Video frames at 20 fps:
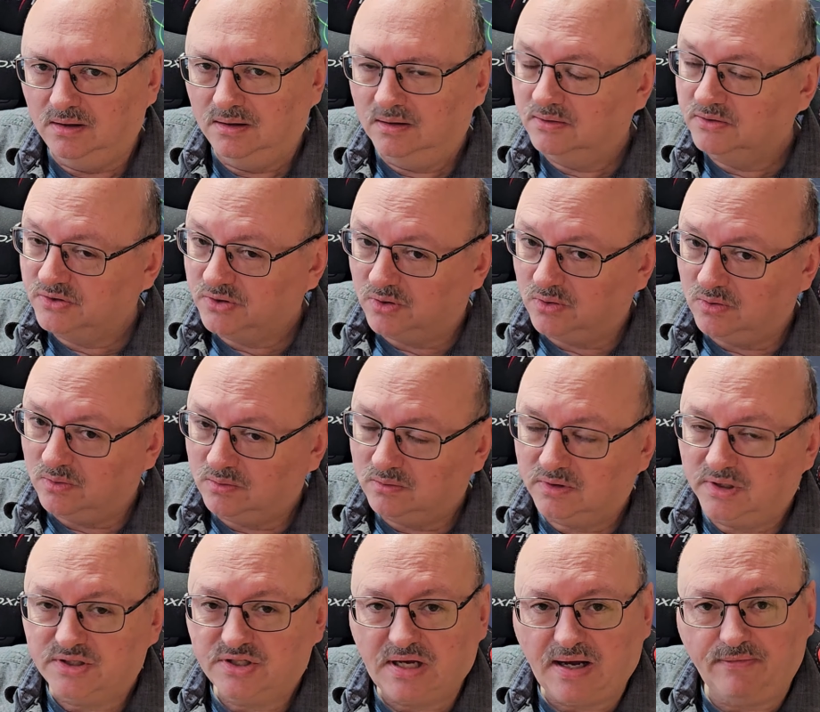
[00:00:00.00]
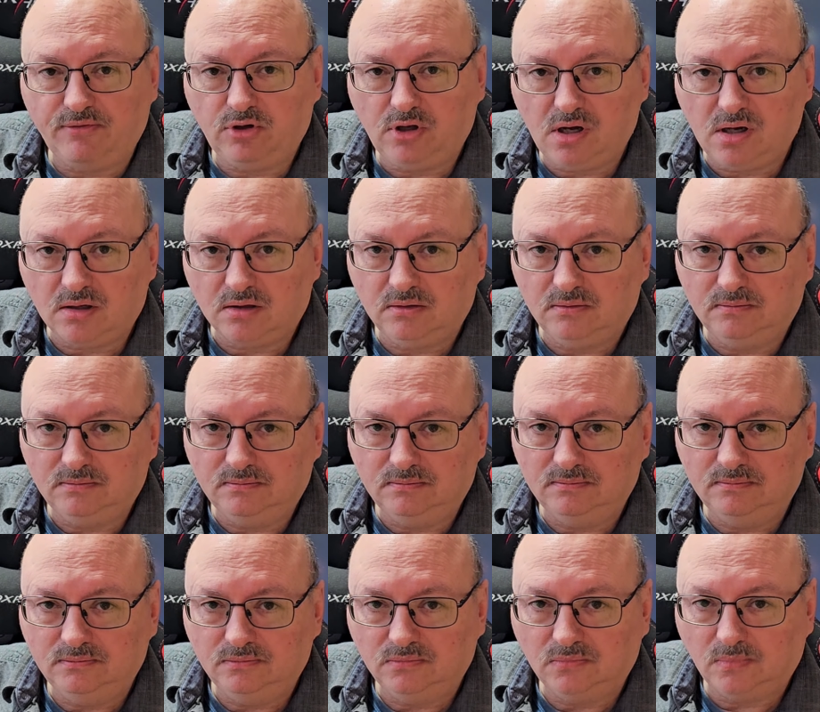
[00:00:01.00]
So let's have a look.
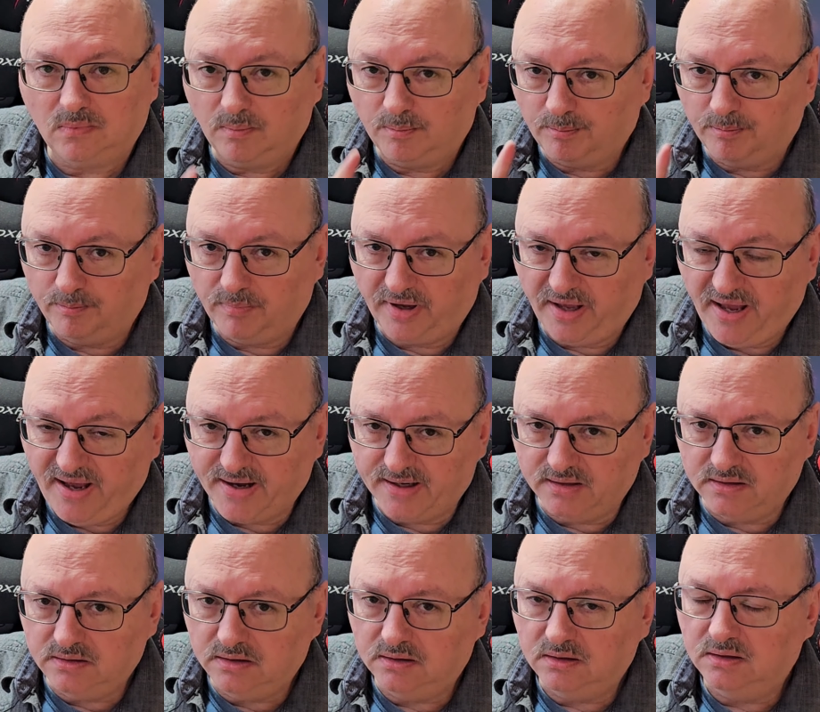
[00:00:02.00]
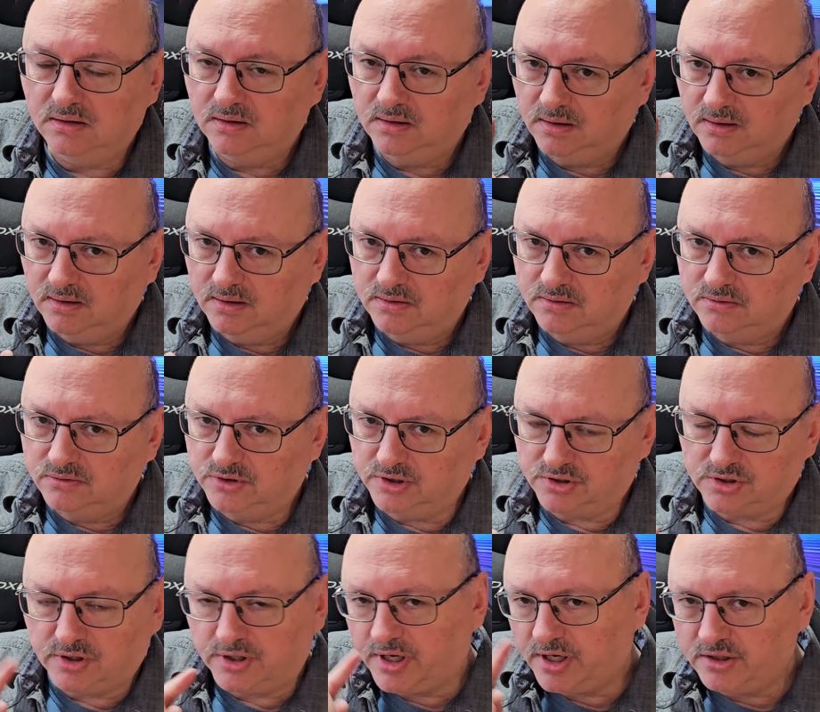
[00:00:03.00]
And
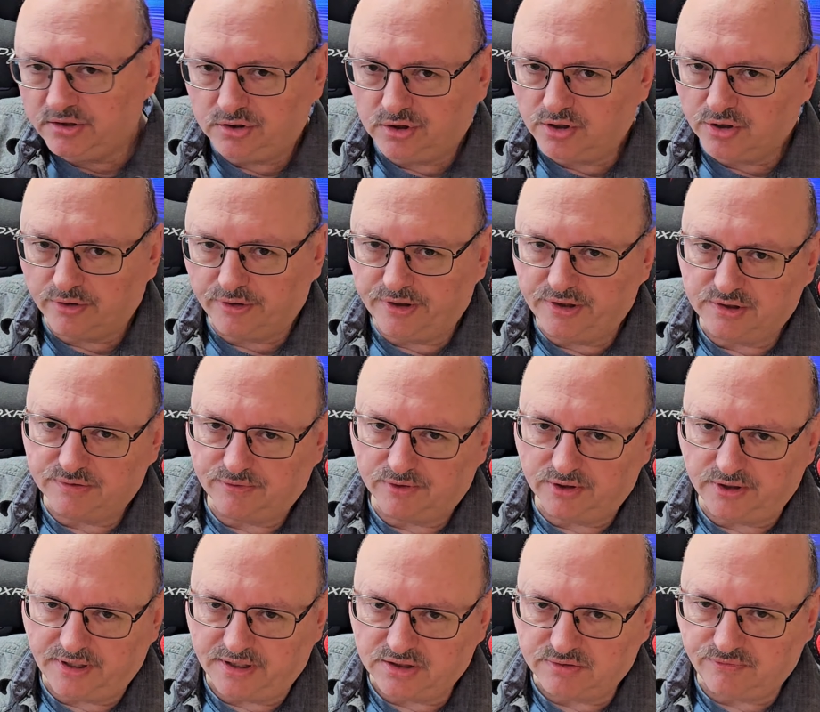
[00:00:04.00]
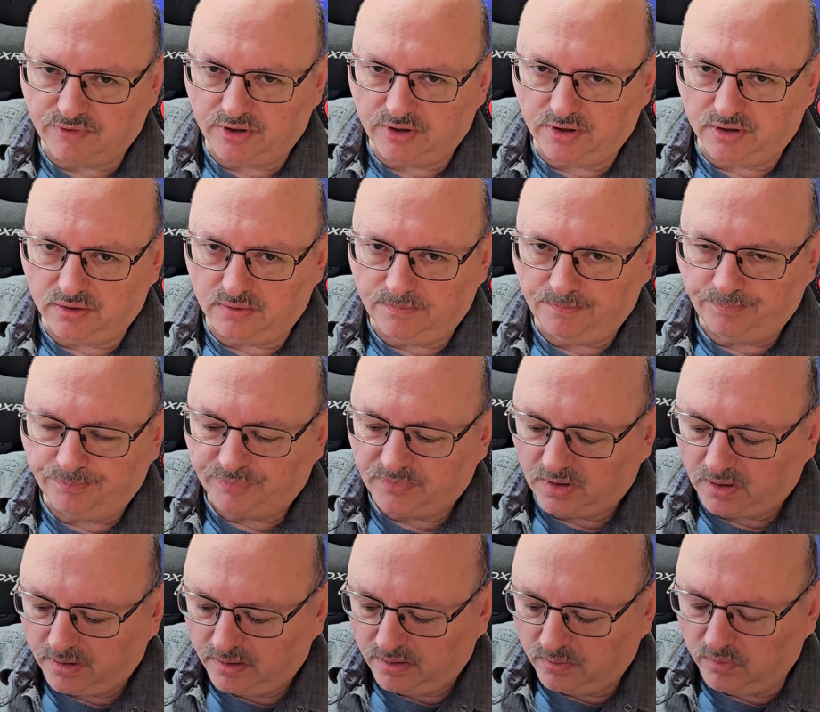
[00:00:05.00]
just in case you're curious for the next video,
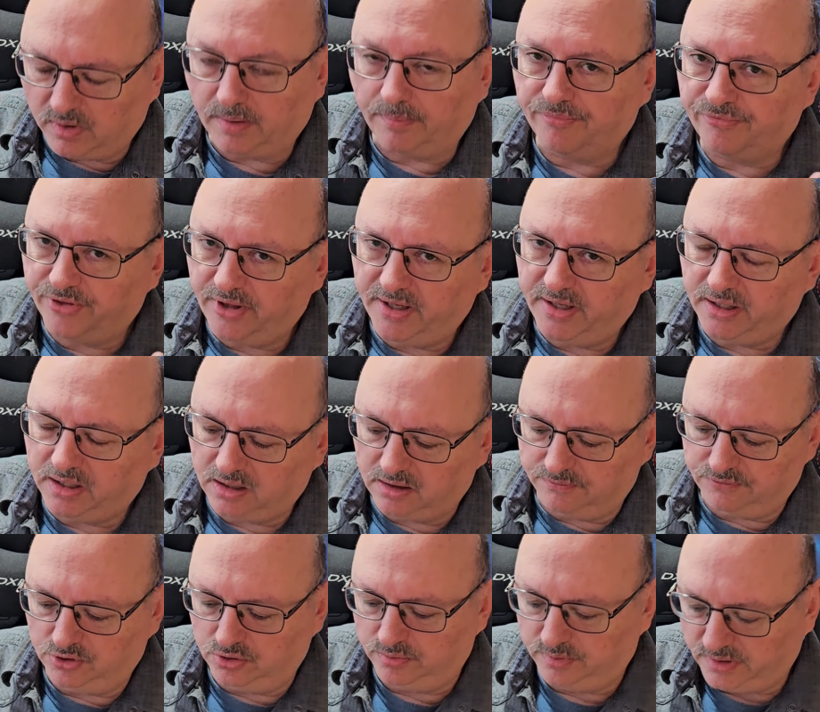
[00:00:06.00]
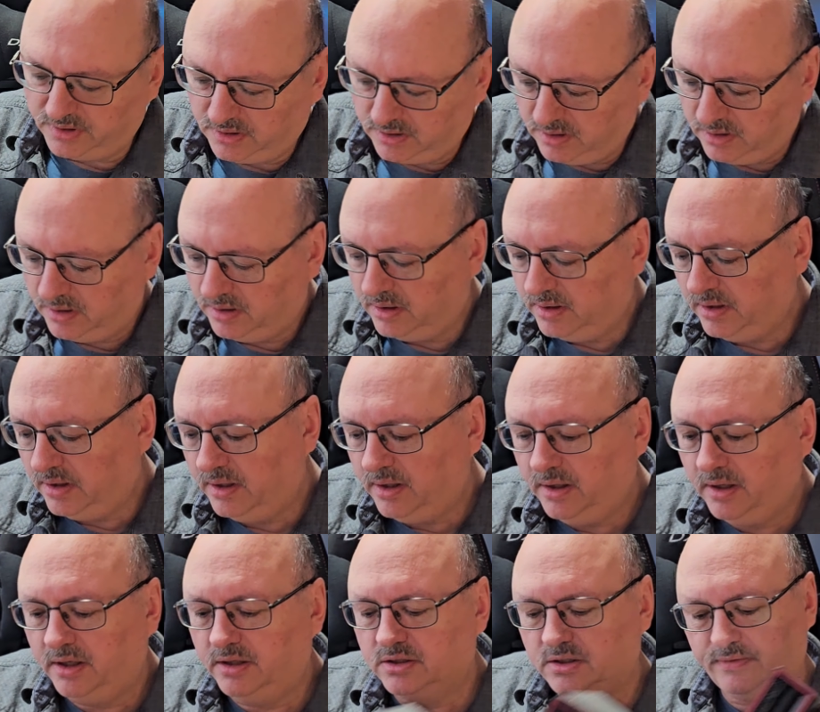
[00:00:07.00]
what I'm thinking of doing
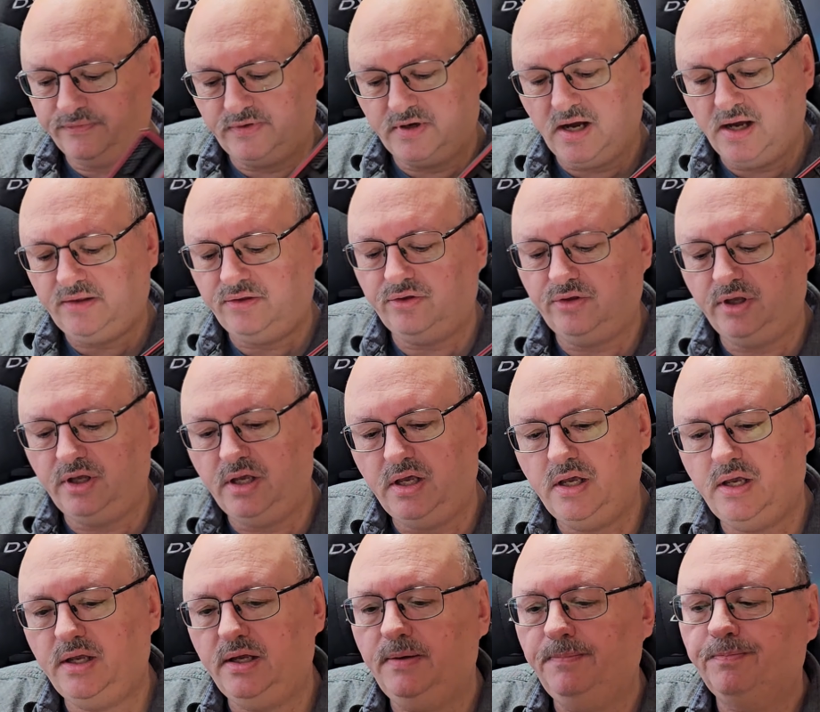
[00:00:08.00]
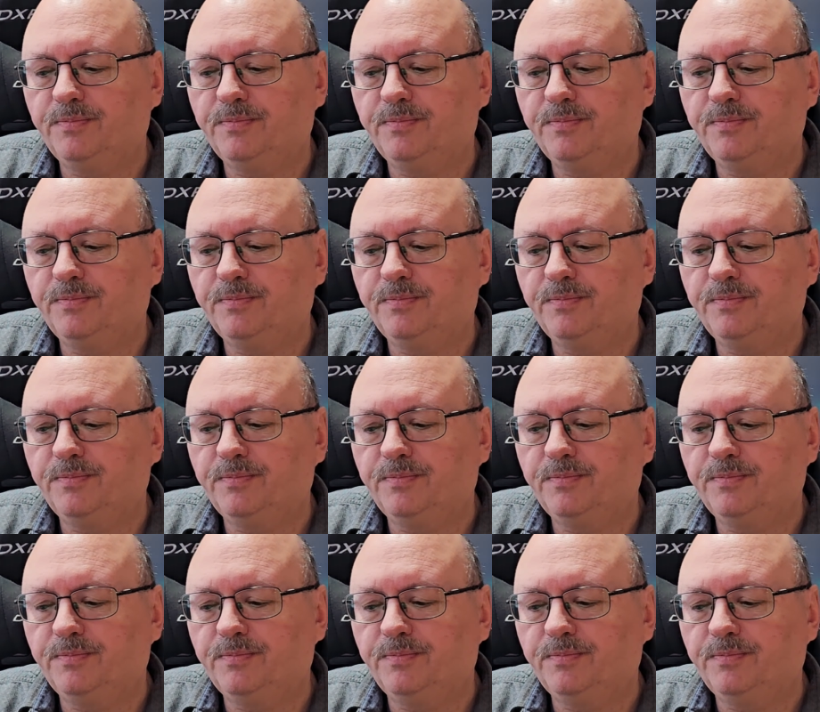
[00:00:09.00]
is I've got the